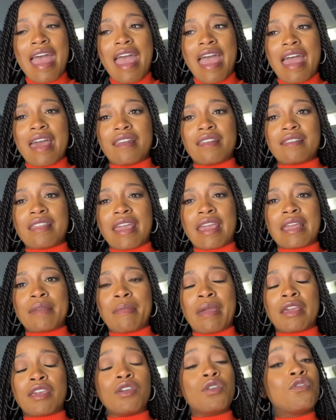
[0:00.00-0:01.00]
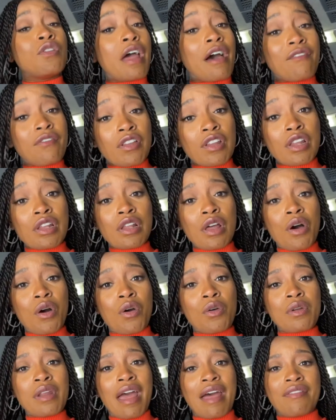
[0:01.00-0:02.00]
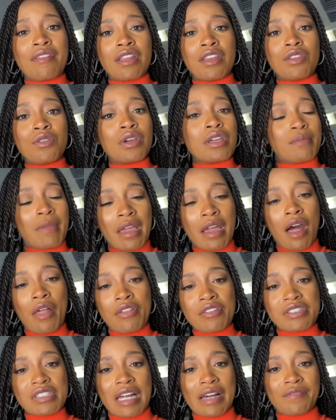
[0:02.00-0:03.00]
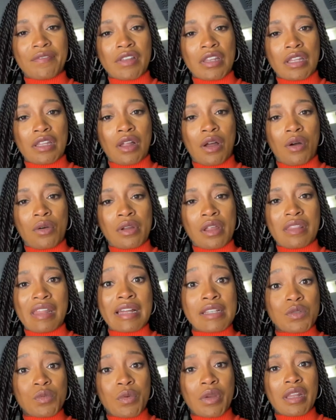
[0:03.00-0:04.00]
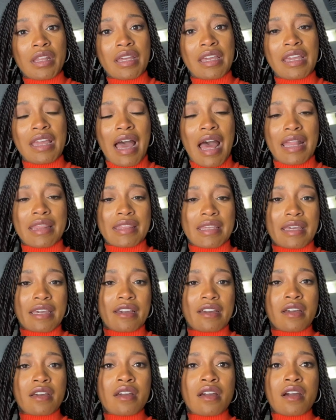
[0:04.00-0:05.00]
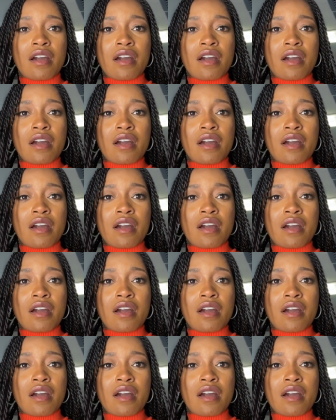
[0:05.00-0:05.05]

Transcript: and they can make you not feel alone, and then you can make others not feel alone. And that's really, I think,